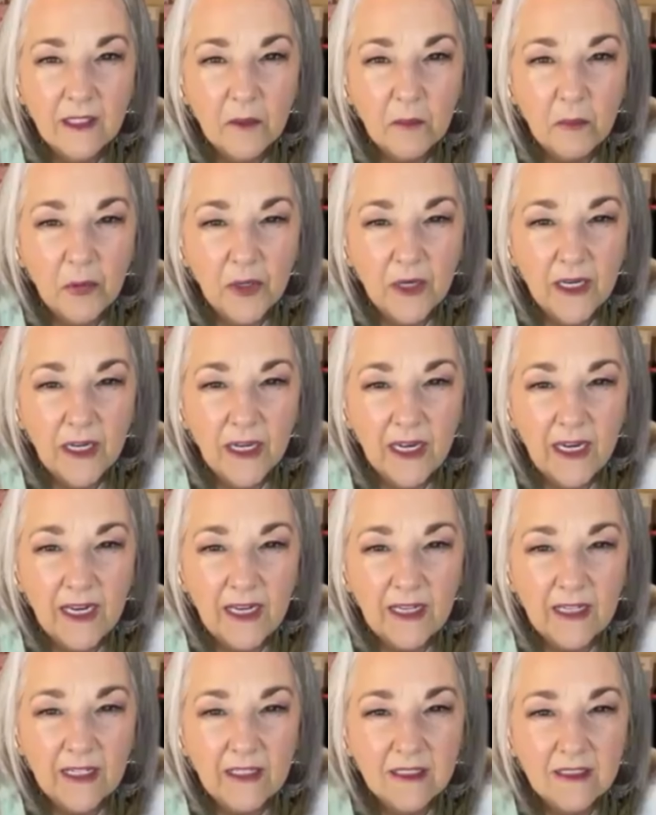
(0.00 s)
Isn't it
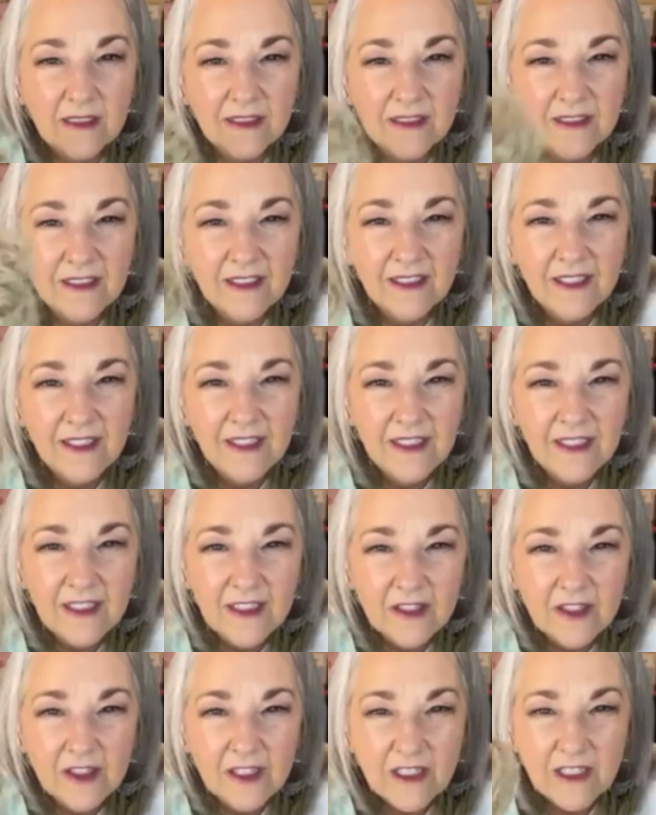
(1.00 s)
pretty?
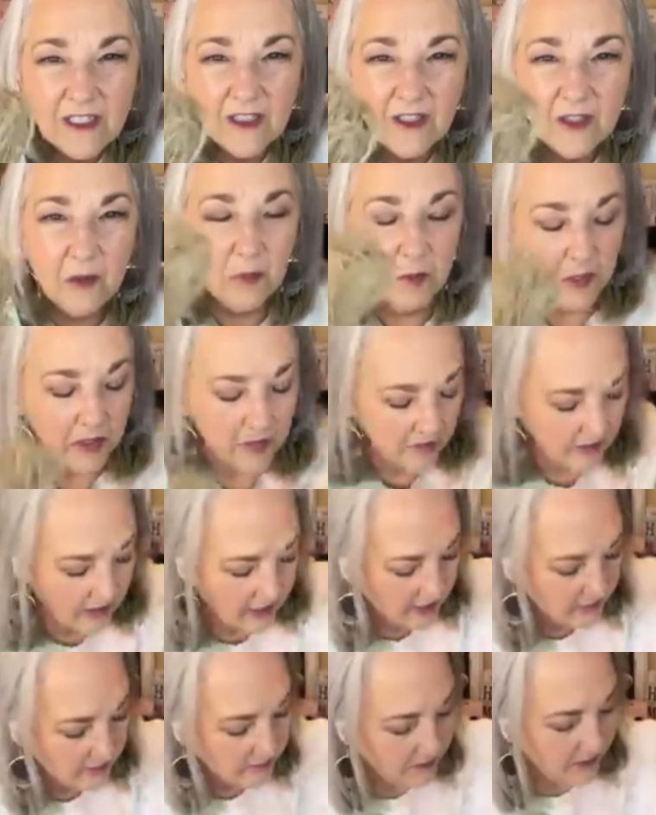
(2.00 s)
It's just a little
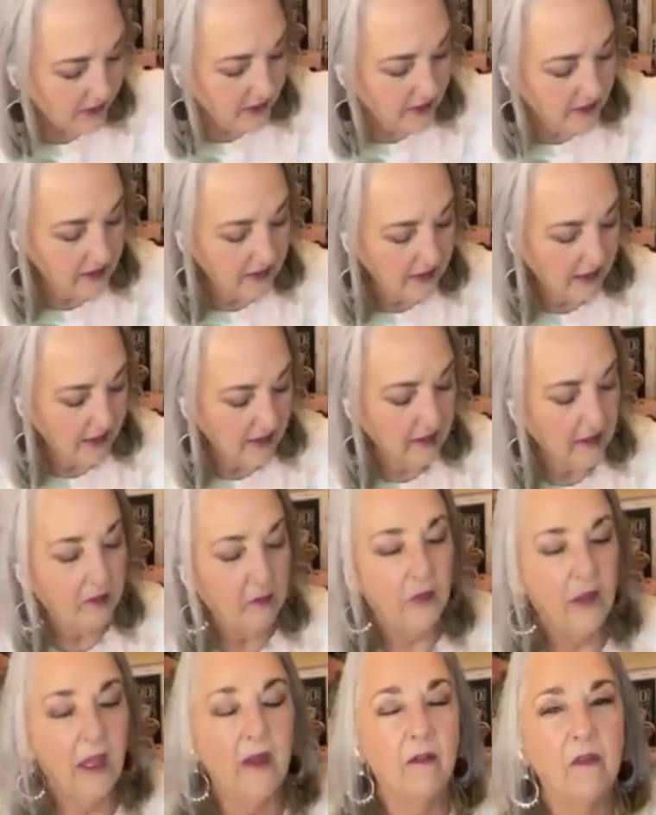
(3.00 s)
bird-like bud.
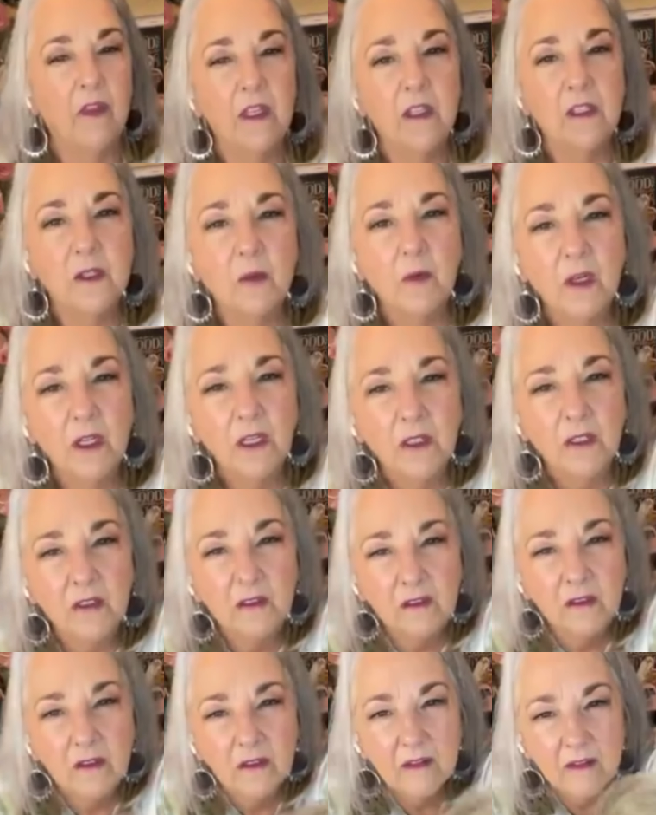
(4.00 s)
And then we have this
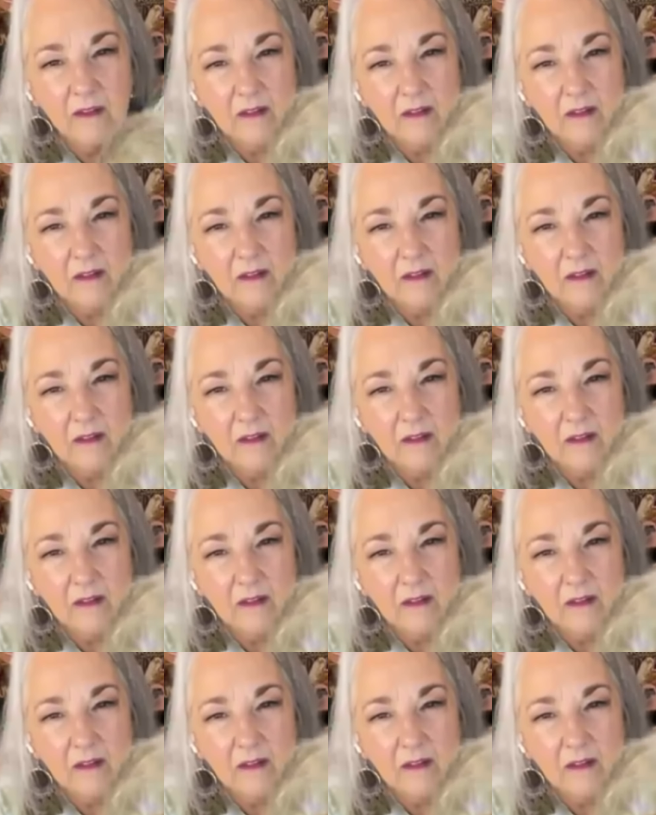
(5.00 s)
one.